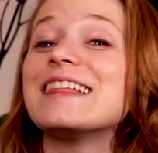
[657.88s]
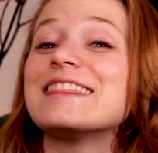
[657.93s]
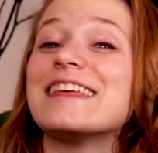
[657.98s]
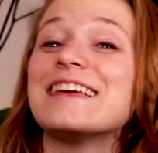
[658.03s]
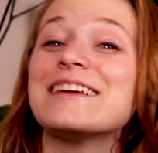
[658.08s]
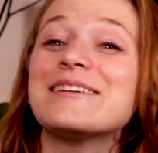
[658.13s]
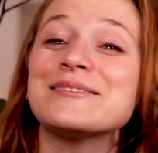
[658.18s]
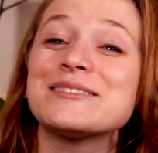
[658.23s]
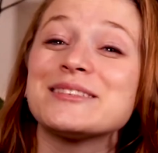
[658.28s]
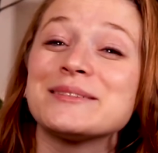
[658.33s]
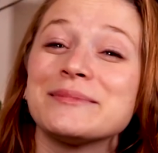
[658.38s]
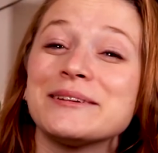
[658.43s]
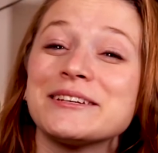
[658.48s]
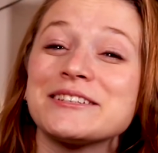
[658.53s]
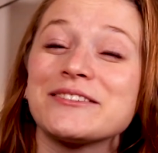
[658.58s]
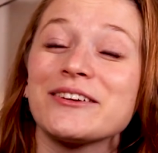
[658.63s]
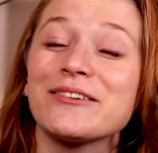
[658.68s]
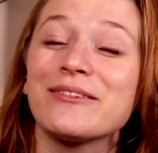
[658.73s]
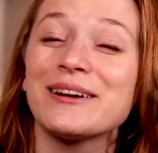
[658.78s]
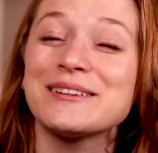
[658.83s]
Thank you so
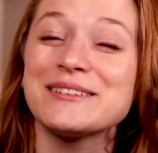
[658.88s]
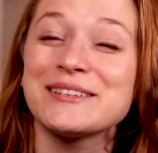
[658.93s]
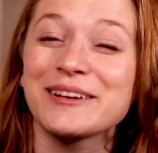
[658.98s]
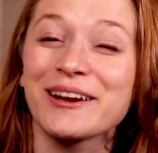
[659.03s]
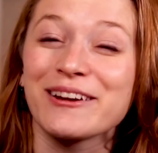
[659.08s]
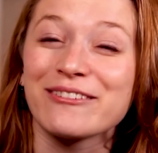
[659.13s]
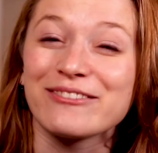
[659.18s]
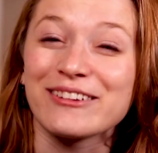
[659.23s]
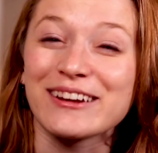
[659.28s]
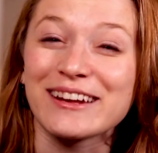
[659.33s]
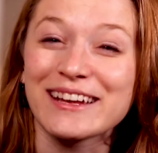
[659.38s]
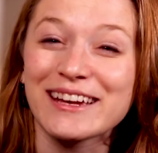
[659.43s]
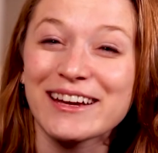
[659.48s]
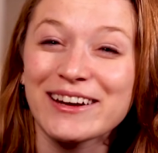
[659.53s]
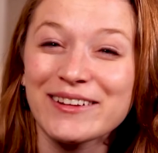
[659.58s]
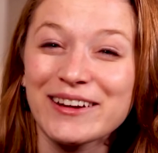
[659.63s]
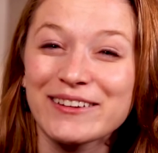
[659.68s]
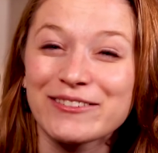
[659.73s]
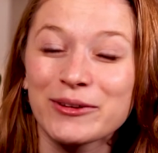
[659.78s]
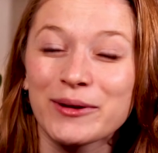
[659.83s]
much for watching our
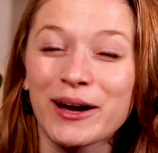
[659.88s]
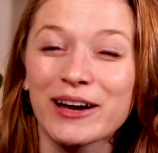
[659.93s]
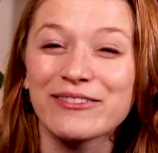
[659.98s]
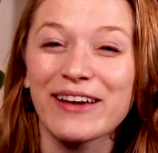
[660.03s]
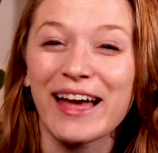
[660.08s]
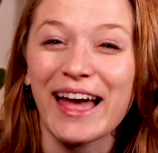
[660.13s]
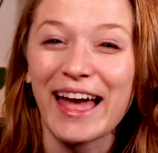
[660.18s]
video. If you have